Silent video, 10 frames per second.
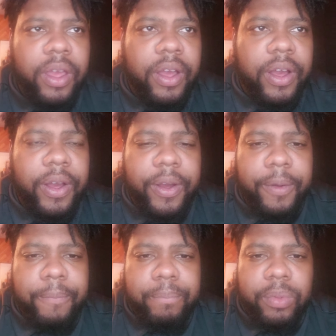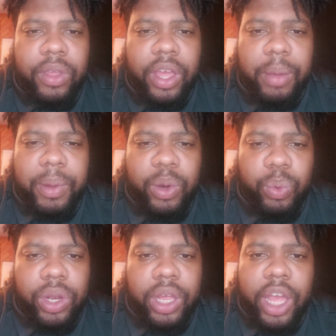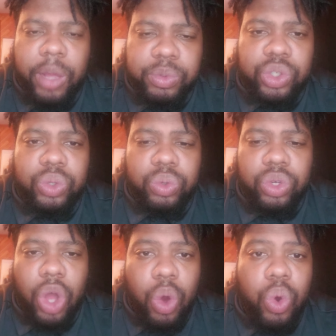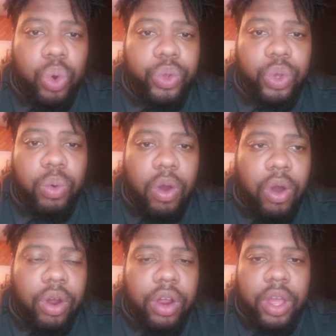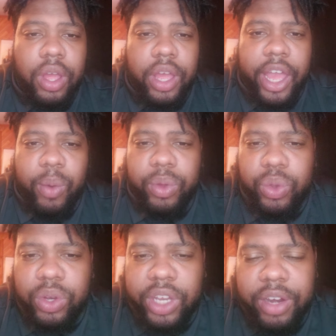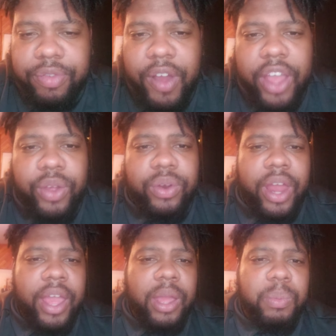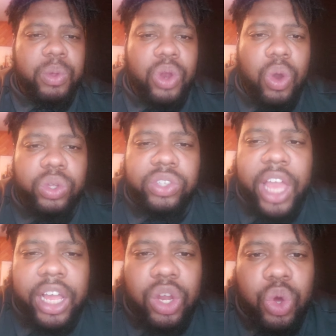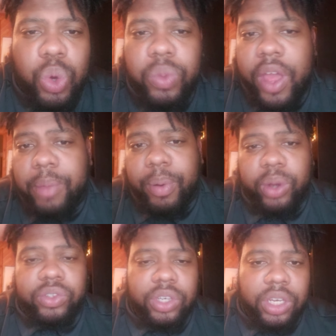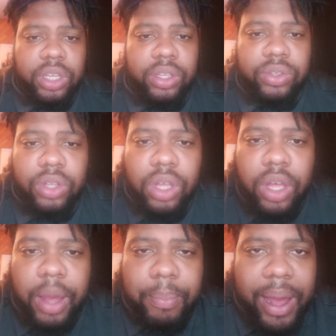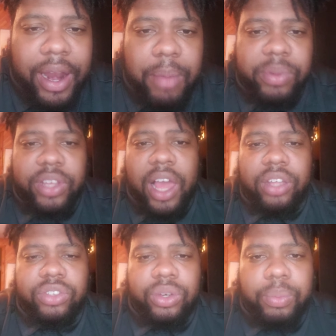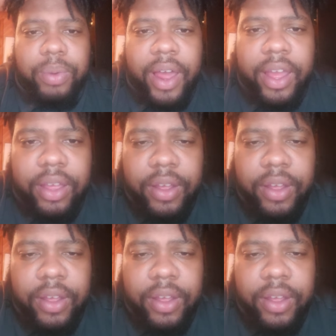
Uh, but it really helps you know who you are, and when you identify your name, you know exactly who that person is. My name is Alexander Black,